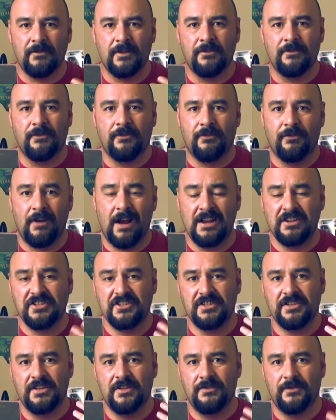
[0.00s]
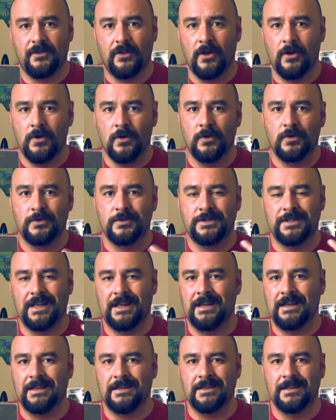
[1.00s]
refreshed flows
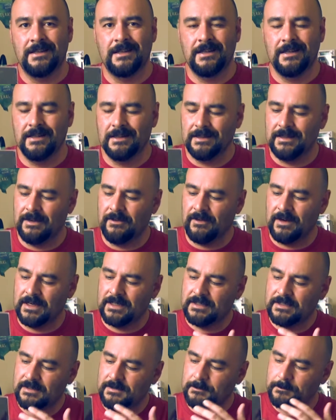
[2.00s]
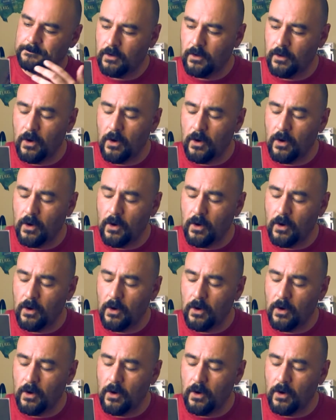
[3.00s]
and lyrics.